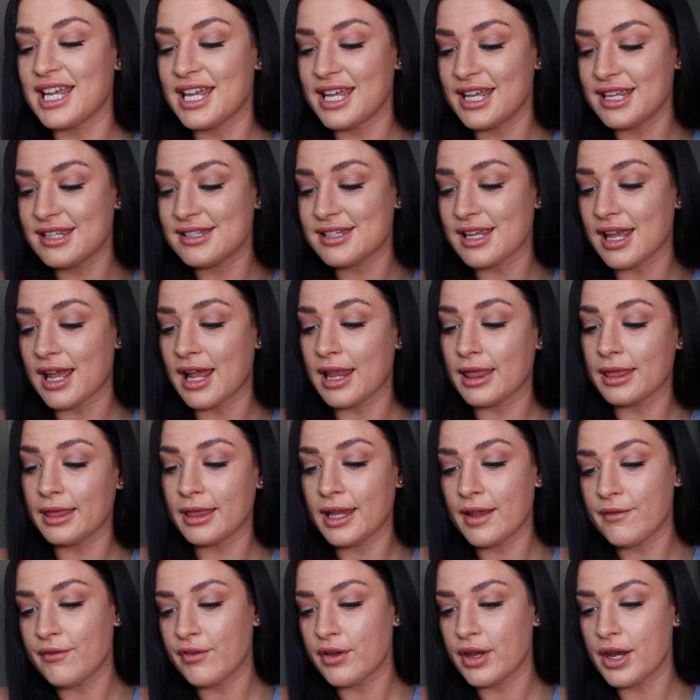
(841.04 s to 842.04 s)
is
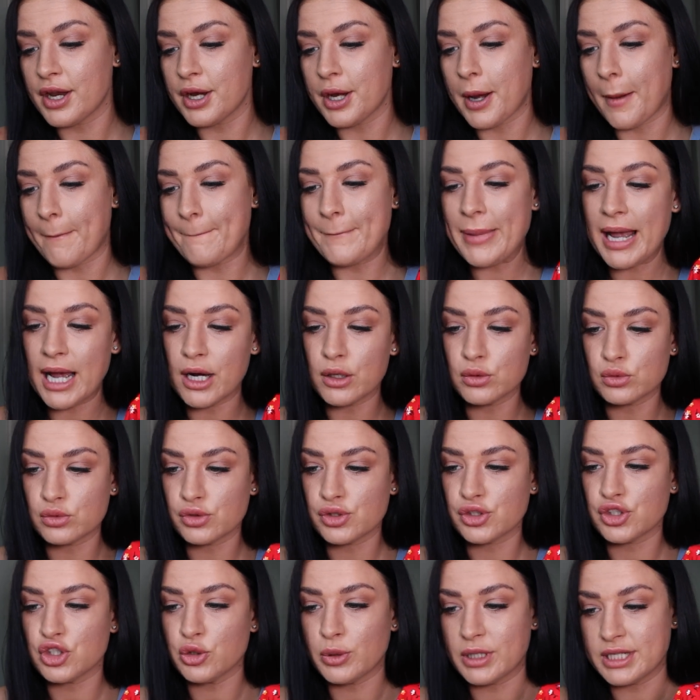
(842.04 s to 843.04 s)
eleven
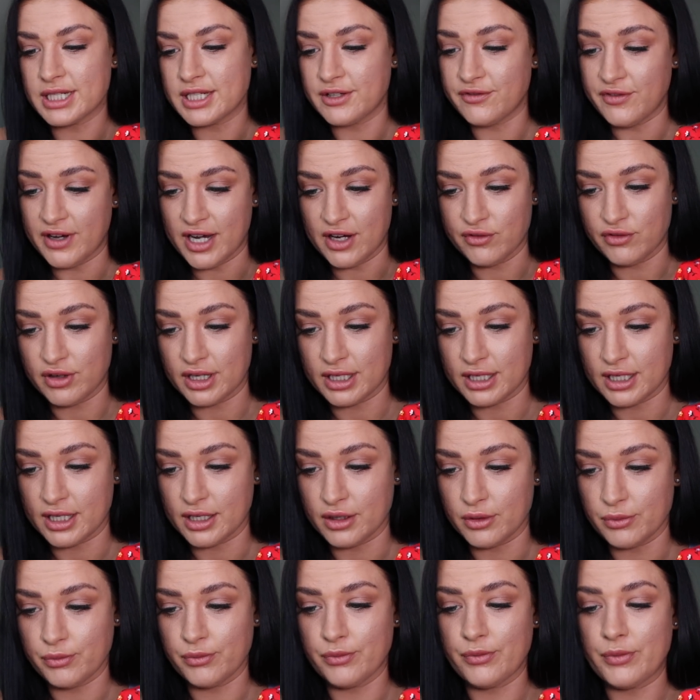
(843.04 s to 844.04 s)
pounds twenty-five right
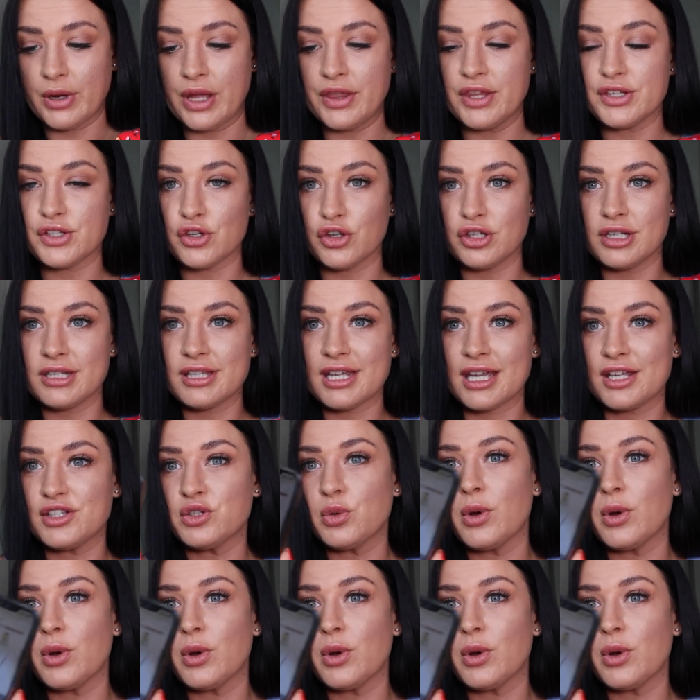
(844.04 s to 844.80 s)
now, and there's only size